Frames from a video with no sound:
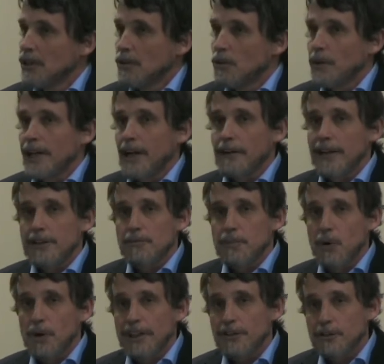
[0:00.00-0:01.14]
We are at a
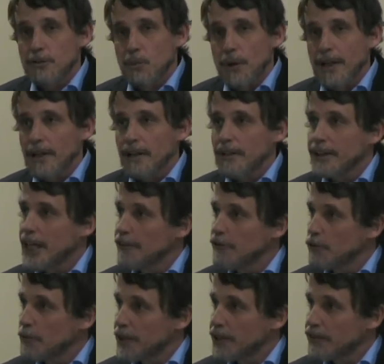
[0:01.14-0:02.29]
point where the
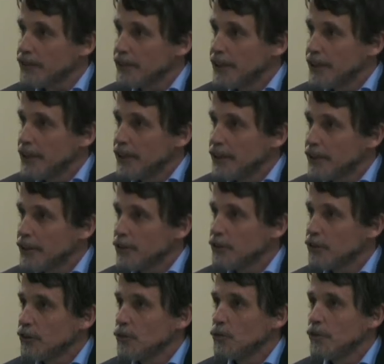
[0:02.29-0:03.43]
government
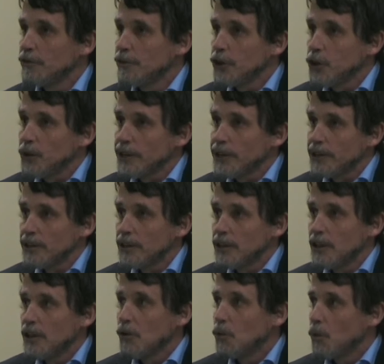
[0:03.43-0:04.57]
is reviewing
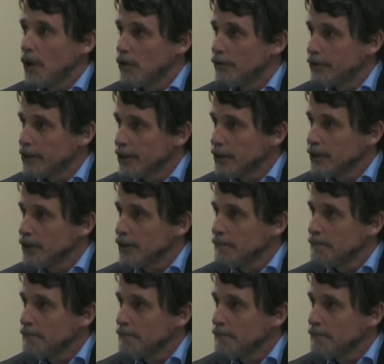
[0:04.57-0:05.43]
welfare